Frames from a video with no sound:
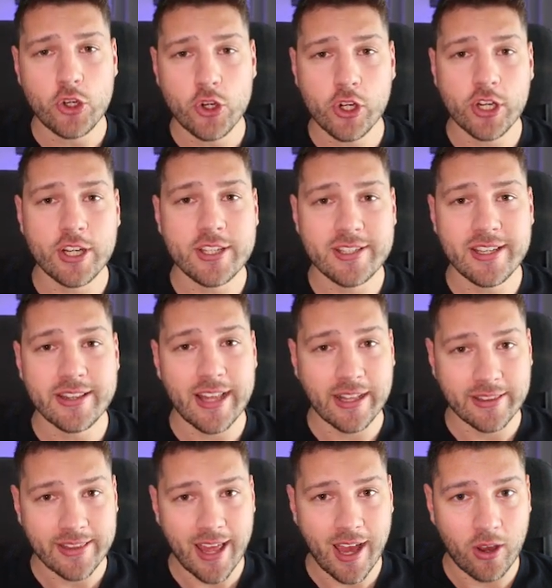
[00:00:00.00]
you're gonna see
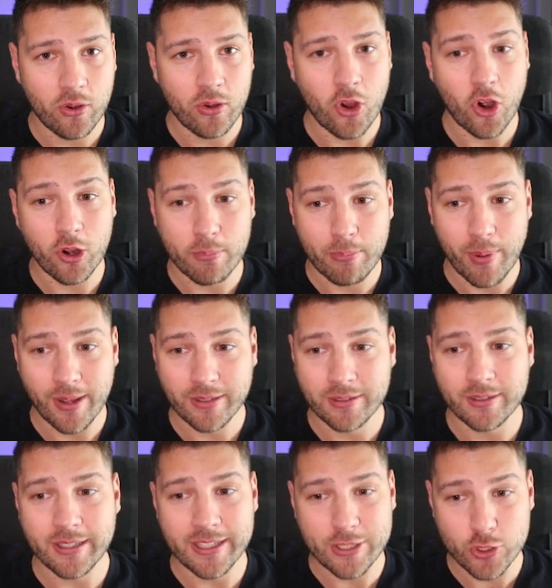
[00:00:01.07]
that now our
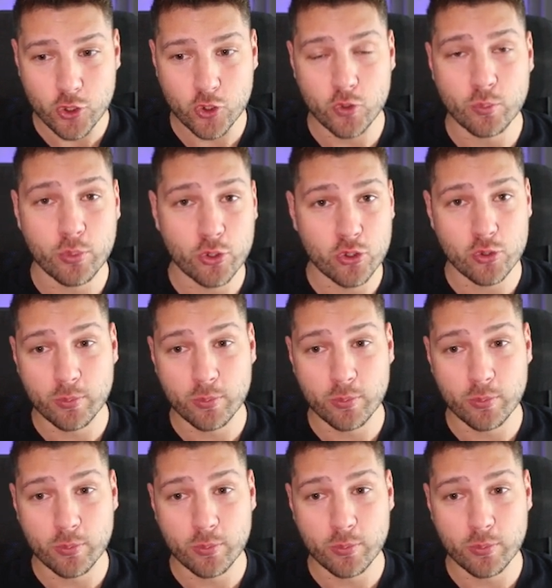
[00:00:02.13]
button is super,